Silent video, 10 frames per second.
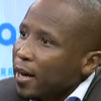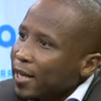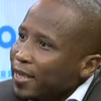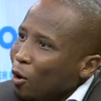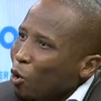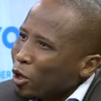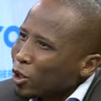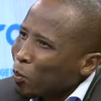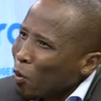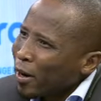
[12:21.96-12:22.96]
the
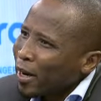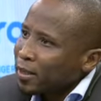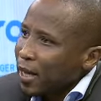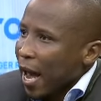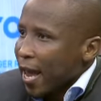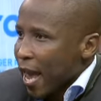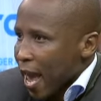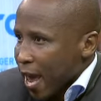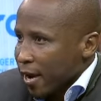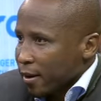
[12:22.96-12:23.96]
correspondence I
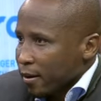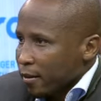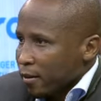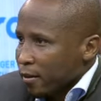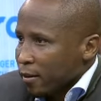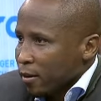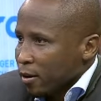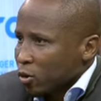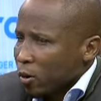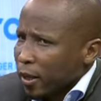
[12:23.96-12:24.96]
had.
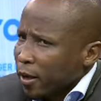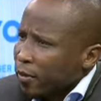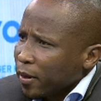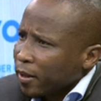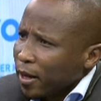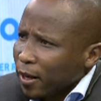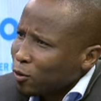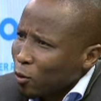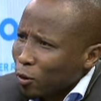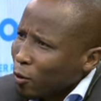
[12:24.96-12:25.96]
So they think that that's
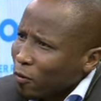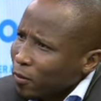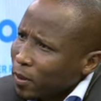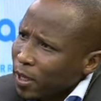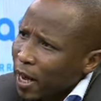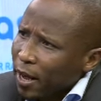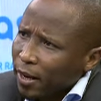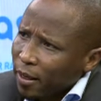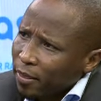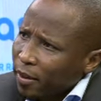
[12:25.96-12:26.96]
the only correspondence I had,
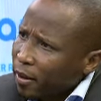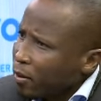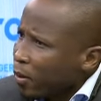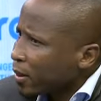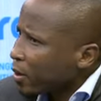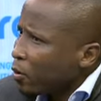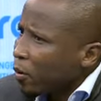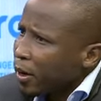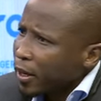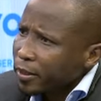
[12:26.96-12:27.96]
I think, when they go
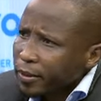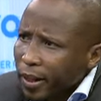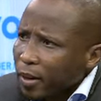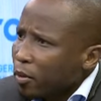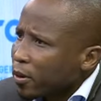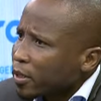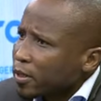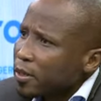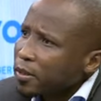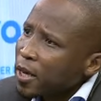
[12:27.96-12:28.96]
and claim all these
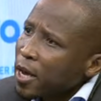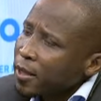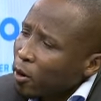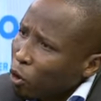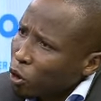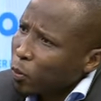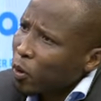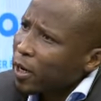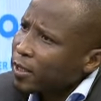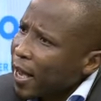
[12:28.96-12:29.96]
things. The
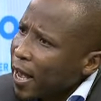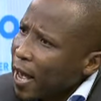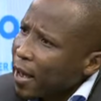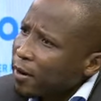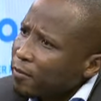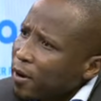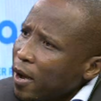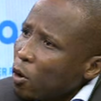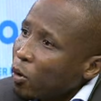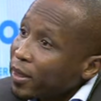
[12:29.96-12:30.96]
correspondence I had
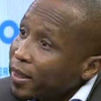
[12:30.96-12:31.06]
with